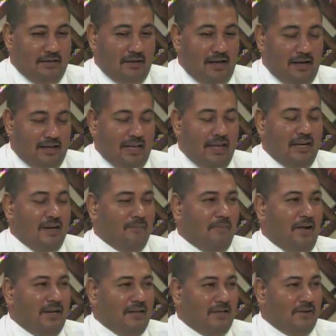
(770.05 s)
again,
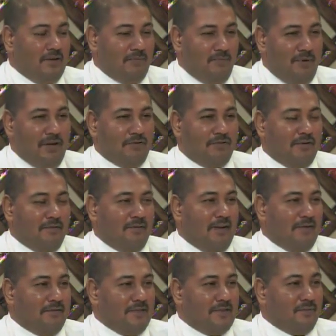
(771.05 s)
the Ministry of
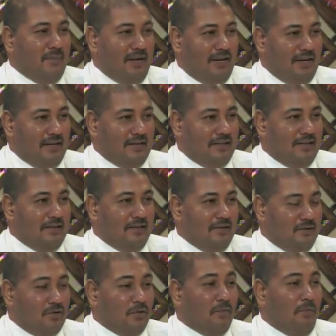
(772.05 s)
Health is mandated
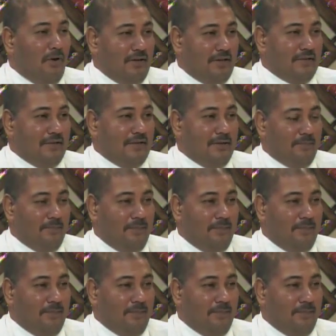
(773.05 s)
to monitor.